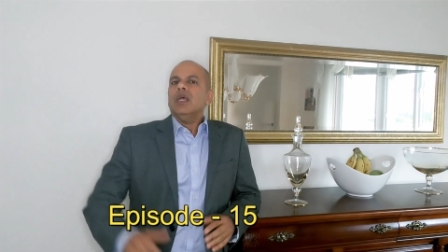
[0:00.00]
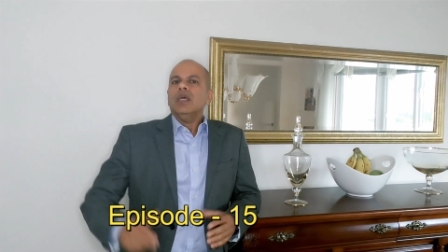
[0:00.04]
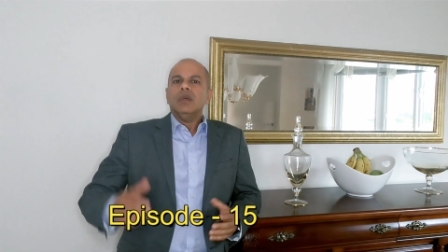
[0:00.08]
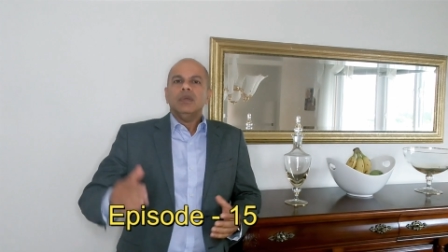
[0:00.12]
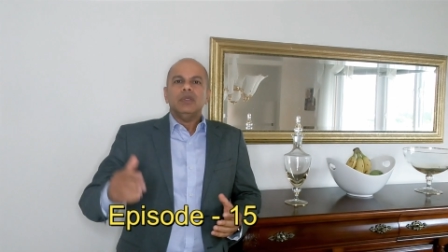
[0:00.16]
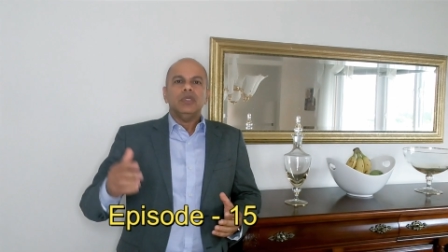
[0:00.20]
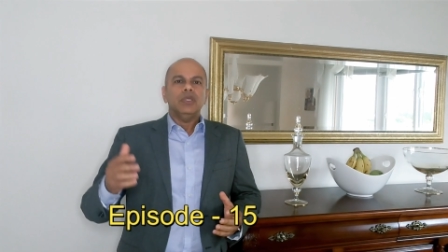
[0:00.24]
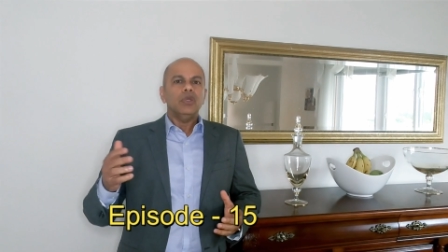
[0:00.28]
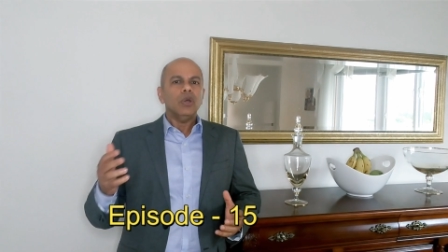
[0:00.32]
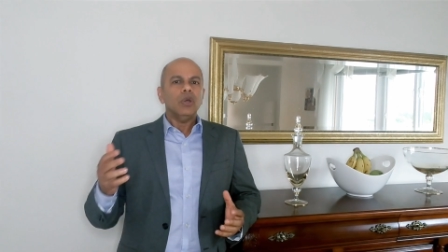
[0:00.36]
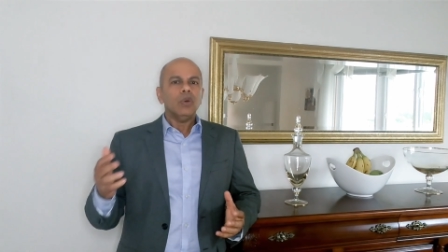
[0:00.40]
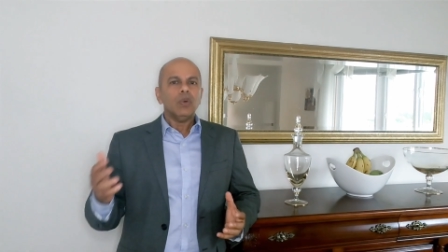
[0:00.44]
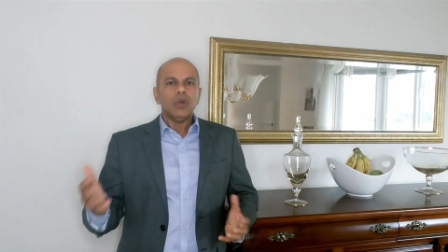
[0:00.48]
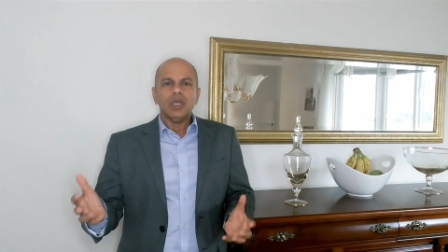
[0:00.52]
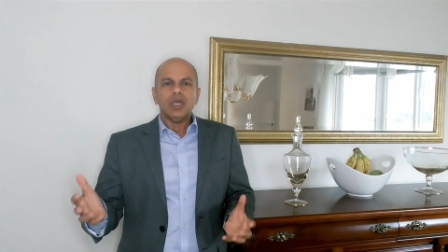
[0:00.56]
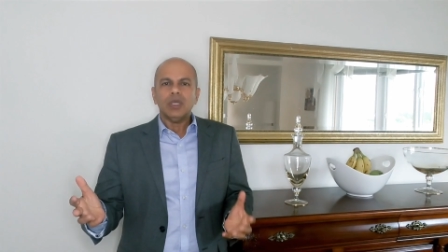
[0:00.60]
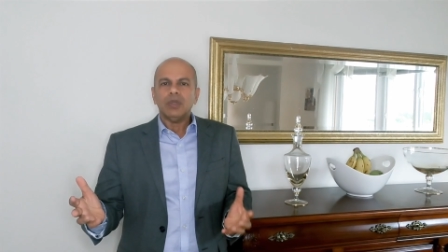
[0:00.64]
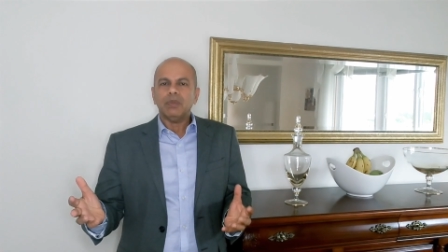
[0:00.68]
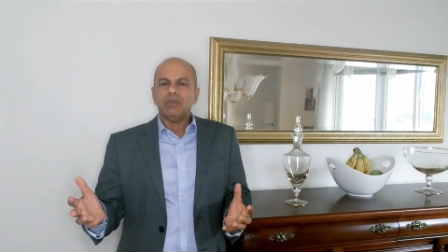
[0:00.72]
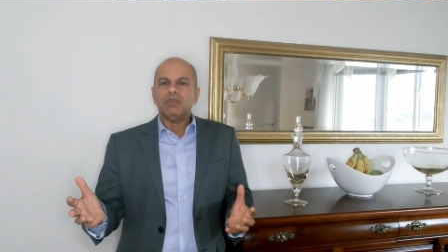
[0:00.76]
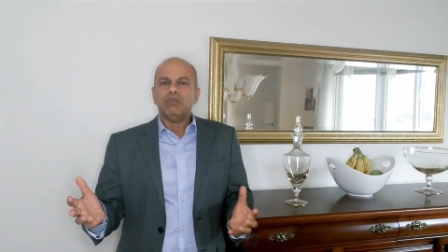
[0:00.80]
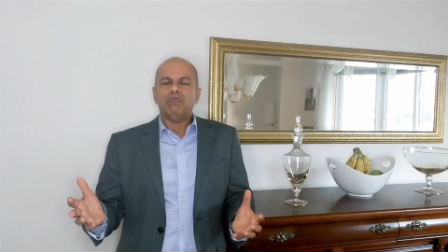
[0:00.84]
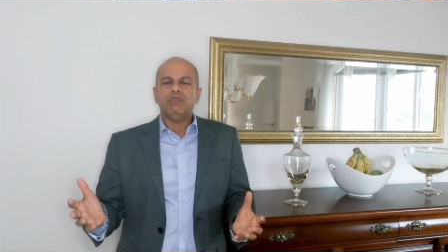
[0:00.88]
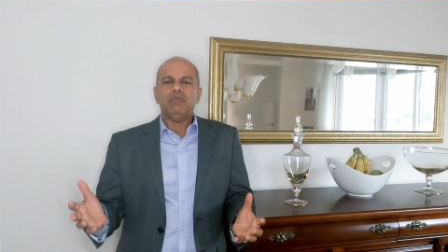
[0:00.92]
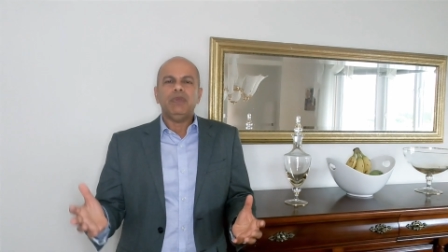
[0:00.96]
You know
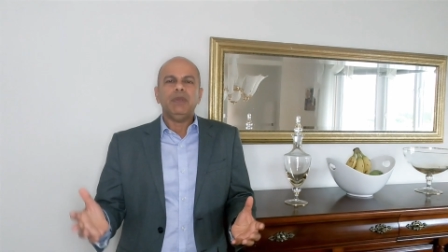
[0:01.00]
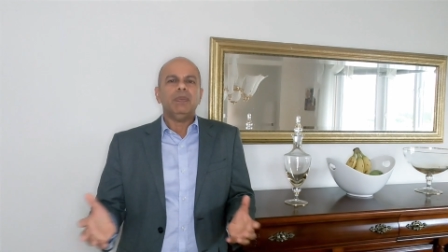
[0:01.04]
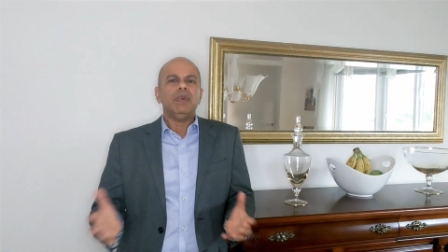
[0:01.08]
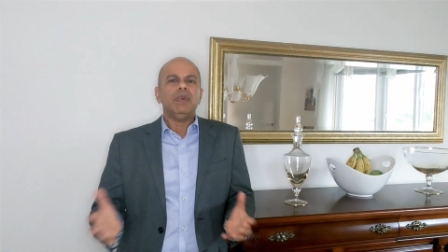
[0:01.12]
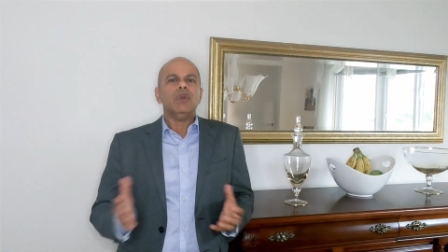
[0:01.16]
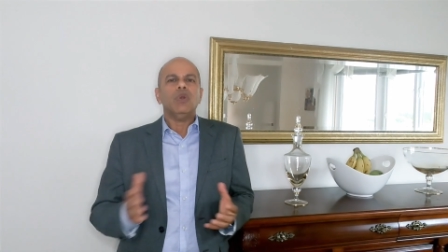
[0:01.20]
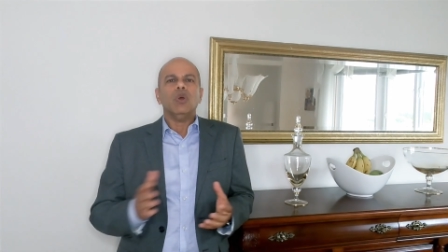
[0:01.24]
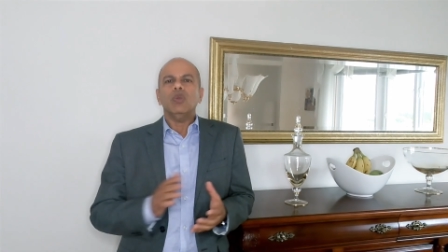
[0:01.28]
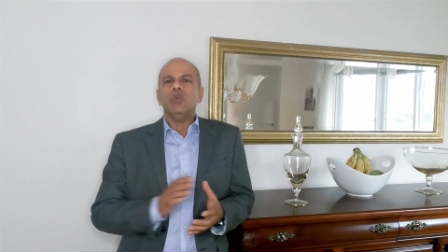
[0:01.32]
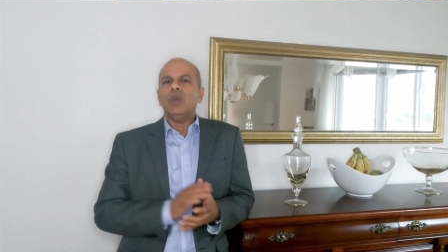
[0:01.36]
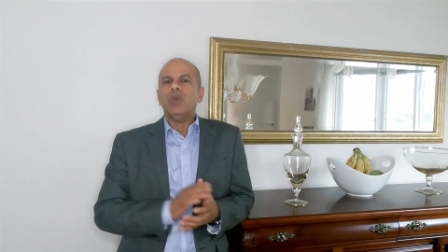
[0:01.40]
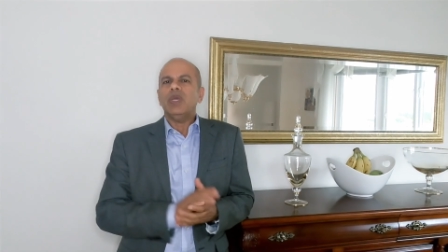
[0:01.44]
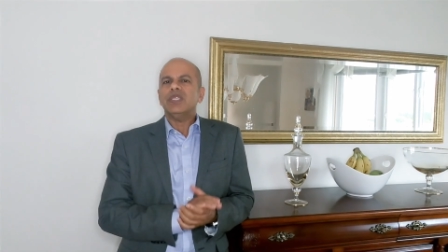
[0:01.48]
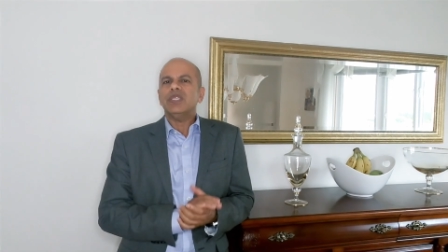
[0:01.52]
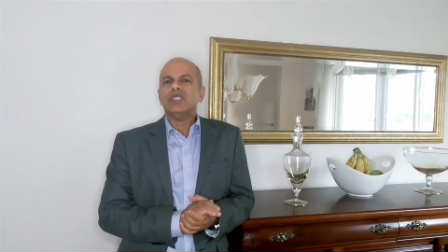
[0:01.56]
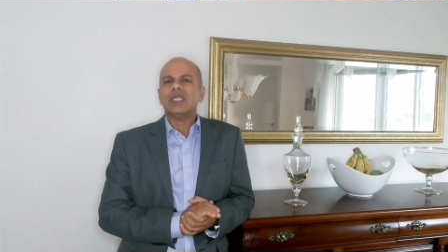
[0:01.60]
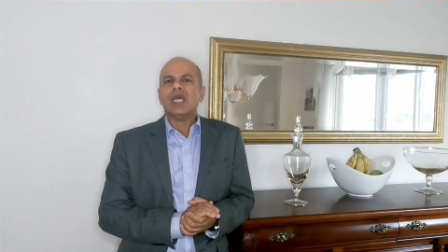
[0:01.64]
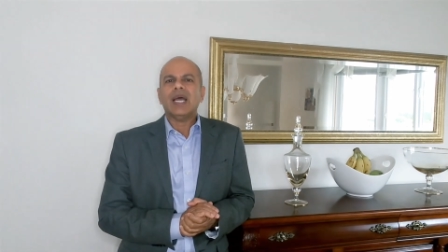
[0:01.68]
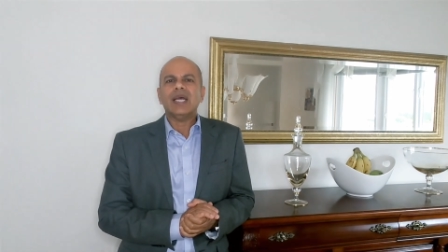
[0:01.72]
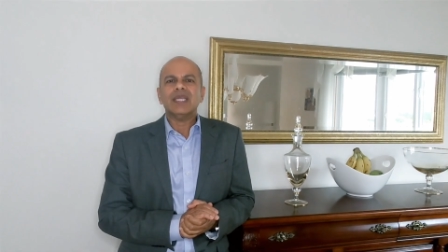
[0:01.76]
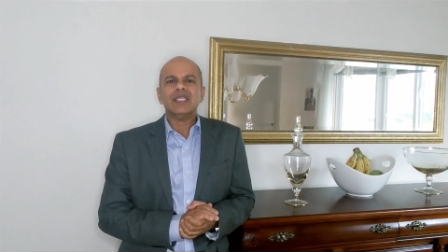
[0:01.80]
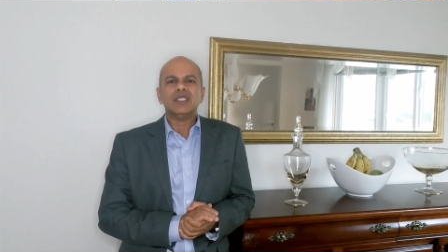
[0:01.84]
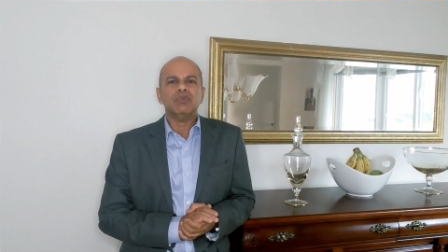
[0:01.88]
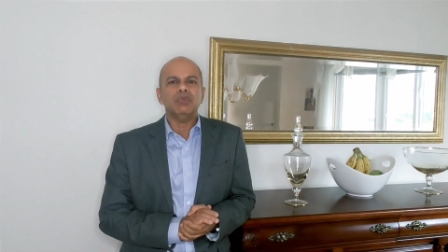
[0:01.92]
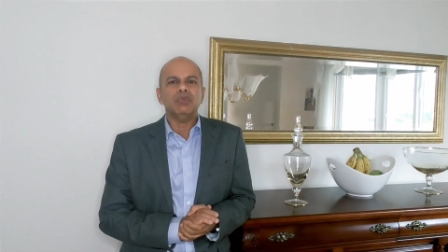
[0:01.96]
what? People always
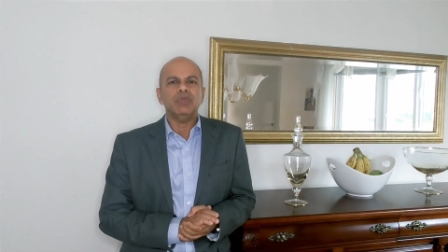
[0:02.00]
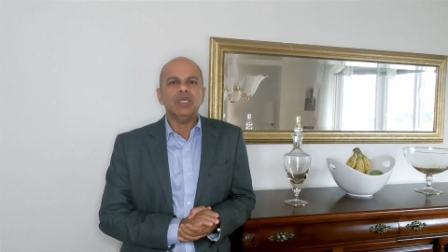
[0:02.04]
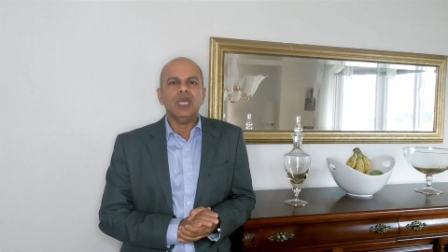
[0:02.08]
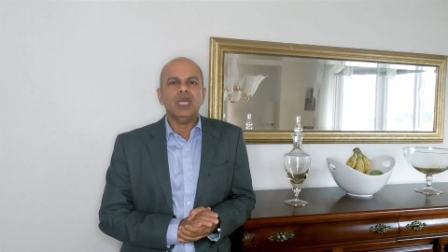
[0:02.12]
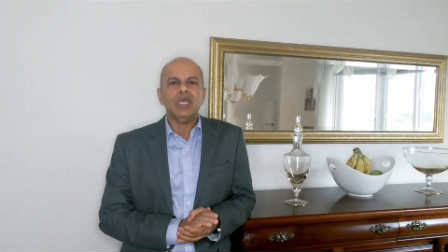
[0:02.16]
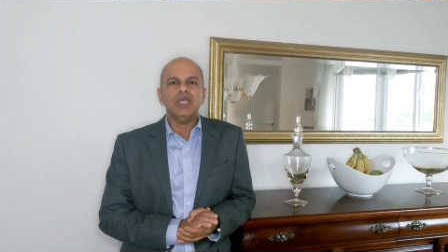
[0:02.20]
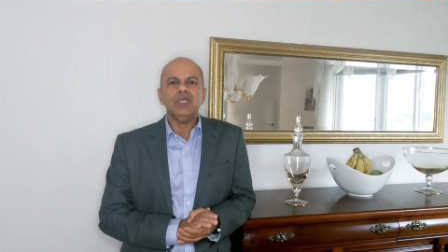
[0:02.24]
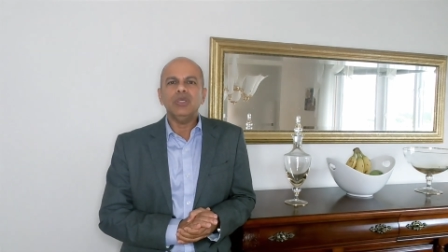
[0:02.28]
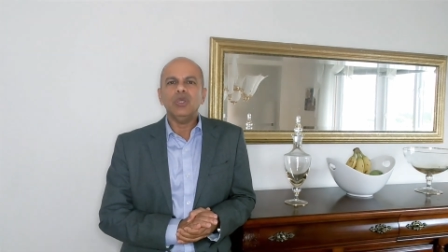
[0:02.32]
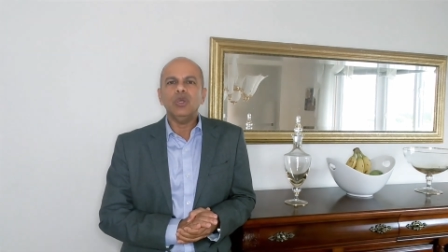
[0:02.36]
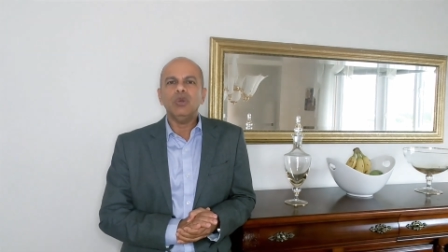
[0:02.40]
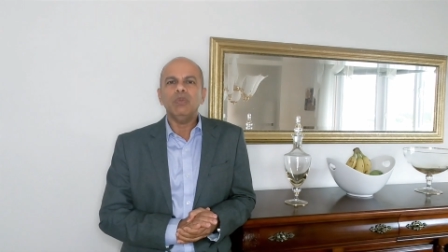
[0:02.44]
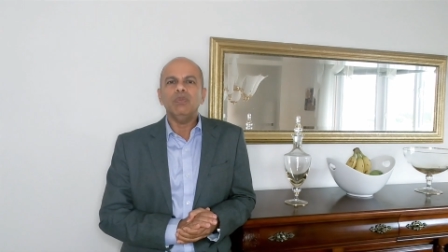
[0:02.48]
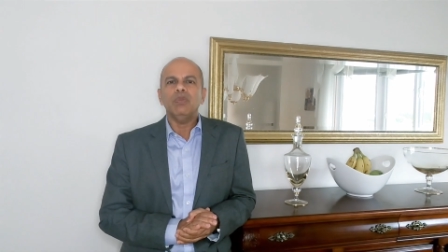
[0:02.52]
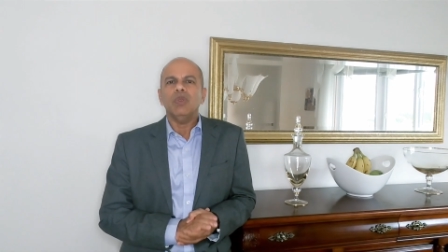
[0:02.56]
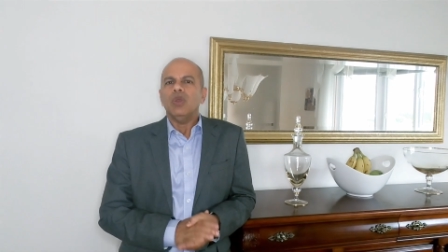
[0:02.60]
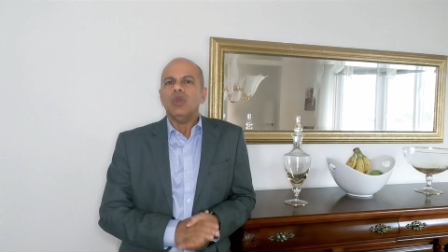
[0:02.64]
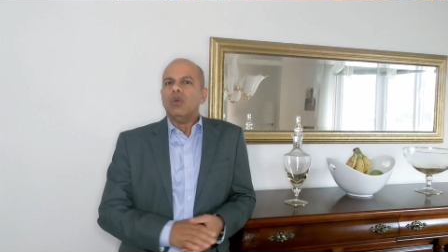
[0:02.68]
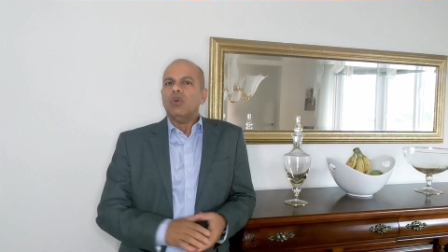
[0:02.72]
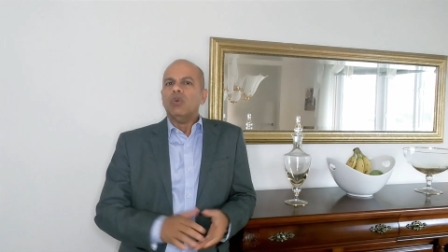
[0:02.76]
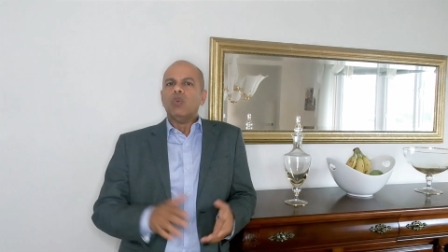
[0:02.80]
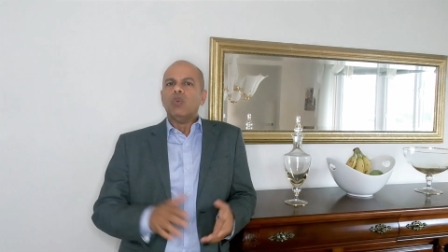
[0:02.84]
ask me, Ayub,